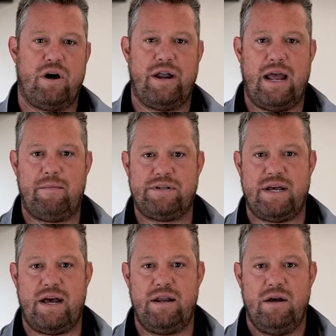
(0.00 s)
on
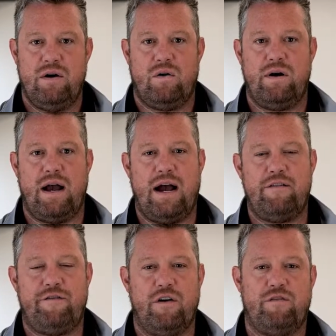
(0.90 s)
Amazon or an
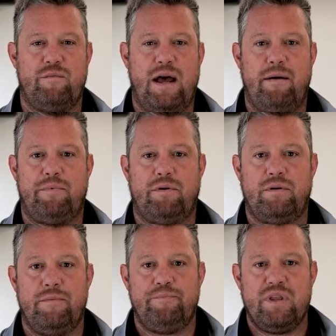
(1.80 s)
iPhone from Apple.
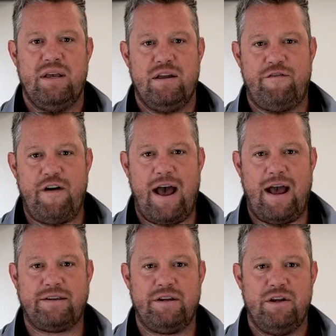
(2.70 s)
In
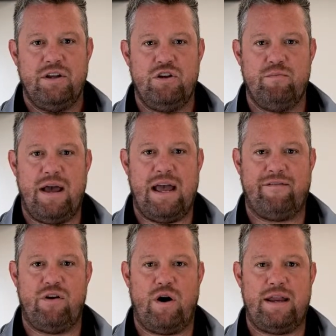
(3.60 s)
fact, you may
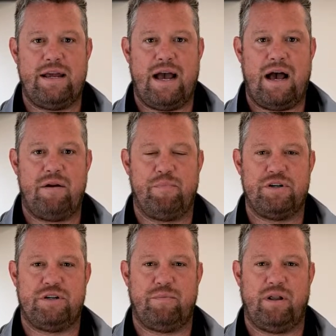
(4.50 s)
have no idea how to
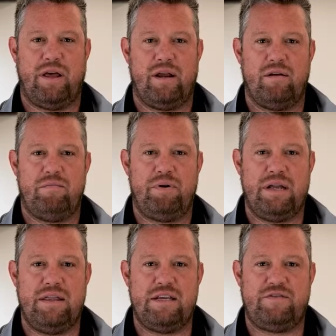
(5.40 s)
purchase a Barletta,
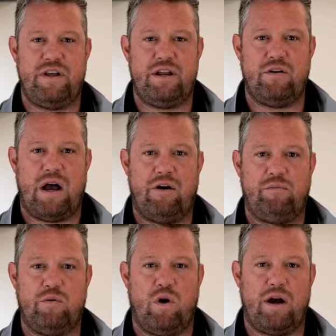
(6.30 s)
but in this video, I will
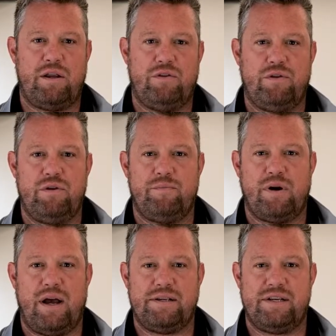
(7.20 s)
be walking you through the
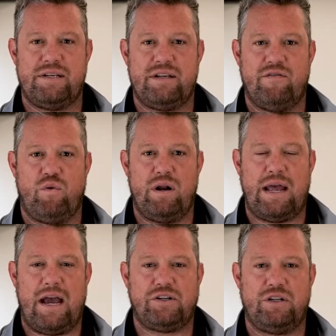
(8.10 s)
process of what it
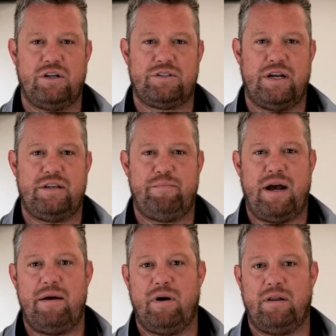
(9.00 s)
actually looks like to
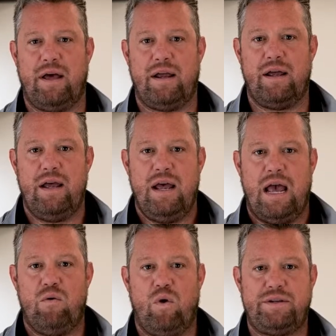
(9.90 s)
buy a Barletta
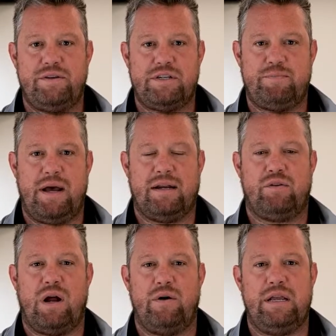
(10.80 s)
and what to expect
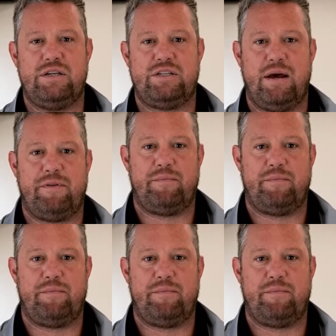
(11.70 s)
throughout each step of the